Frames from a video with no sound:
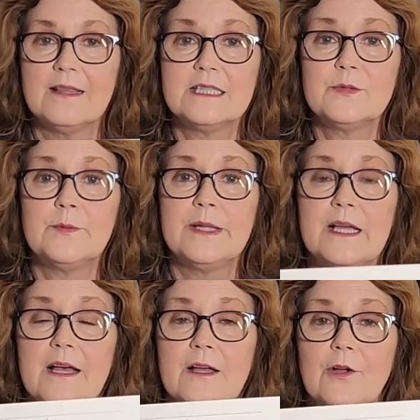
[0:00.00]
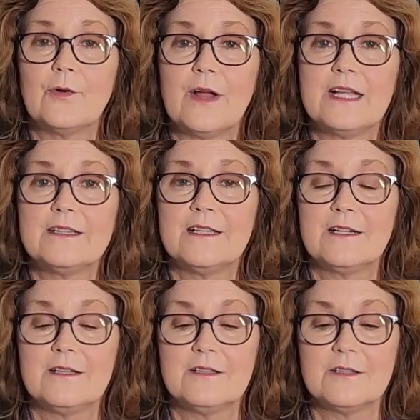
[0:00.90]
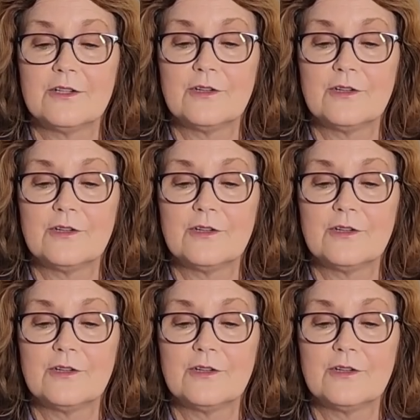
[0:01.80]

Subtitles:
This would be a great little